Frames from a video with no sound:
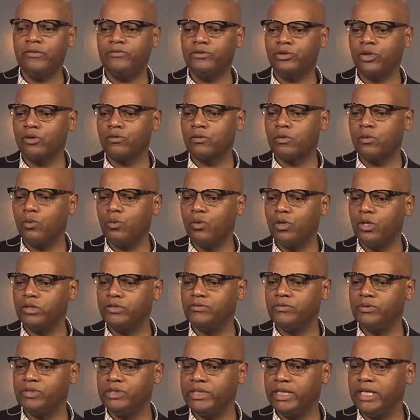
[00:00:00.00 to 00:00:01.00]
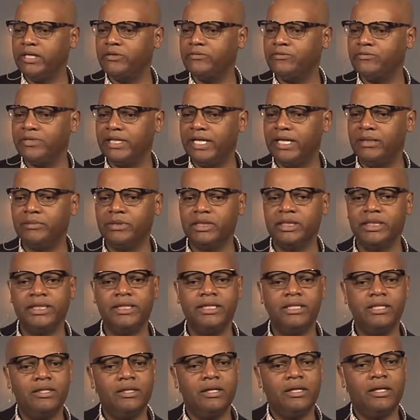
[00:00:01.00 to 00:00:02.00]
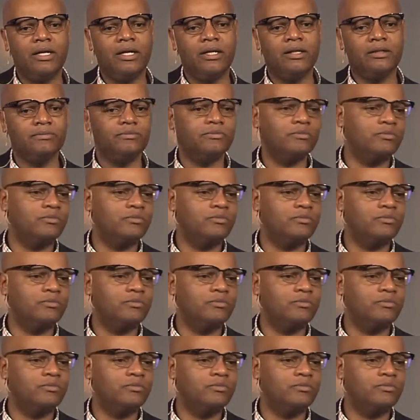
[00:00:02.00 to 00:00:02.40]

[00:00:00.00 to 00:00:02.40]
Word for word: of Total Rewards for JM Family, uh,